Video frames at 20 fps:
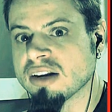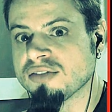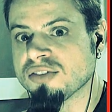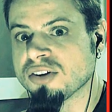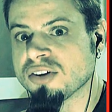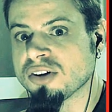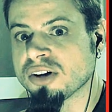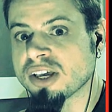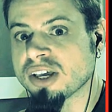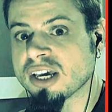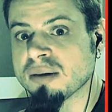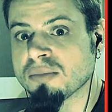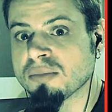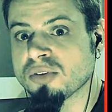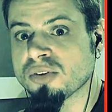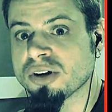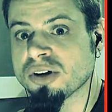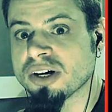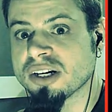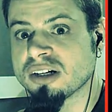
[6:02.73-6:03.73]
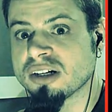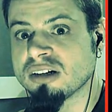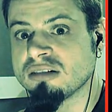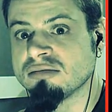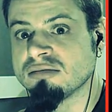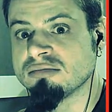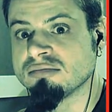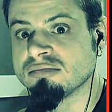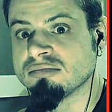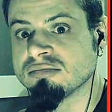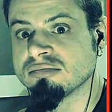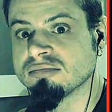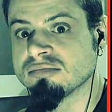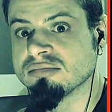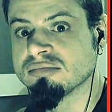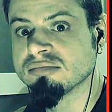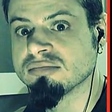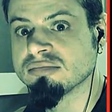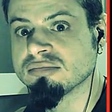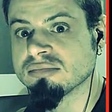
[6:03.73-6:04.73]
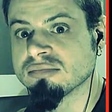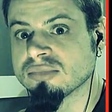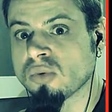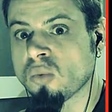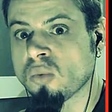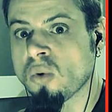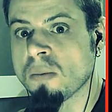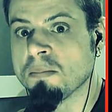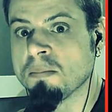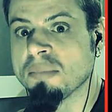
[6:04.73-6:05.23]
if you're a game creator, what